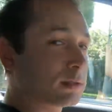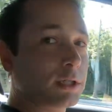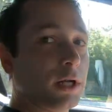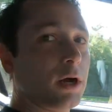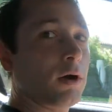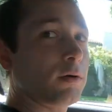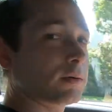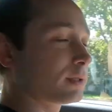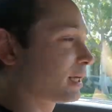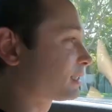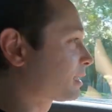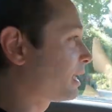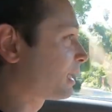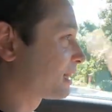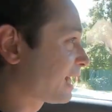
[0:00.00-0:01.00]
You know,
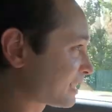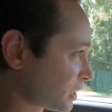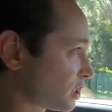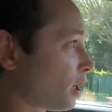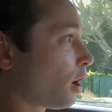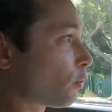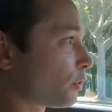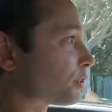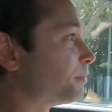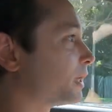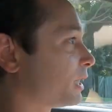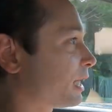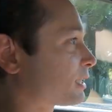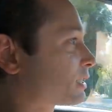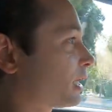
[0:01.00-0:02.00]
that's like, that stuck with
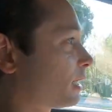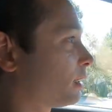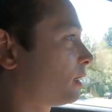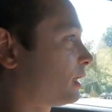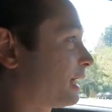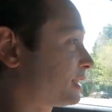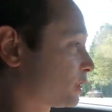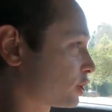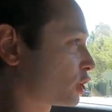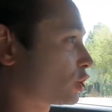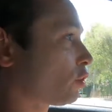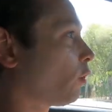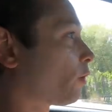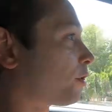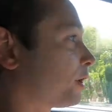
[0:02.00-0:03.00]
me. That's like that's a
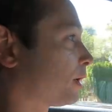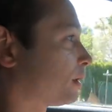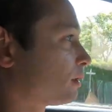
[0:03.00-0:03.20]
story.